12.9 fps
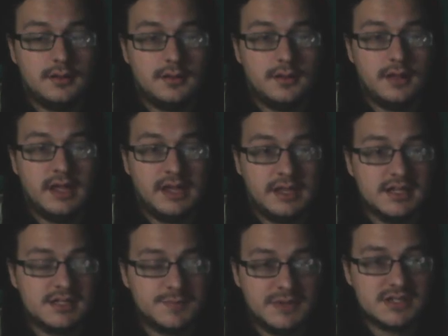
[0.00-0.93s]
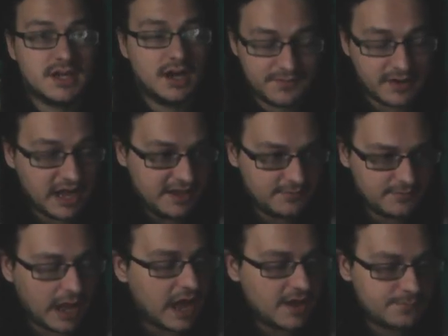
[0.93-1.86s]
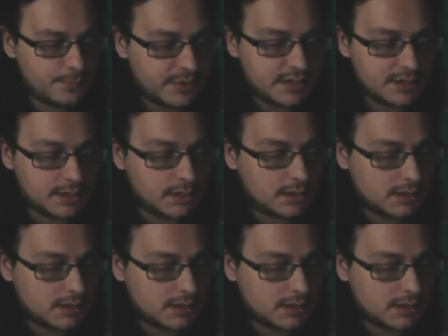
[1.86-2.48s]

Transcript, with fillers: Like, it's been tough. I've I've been...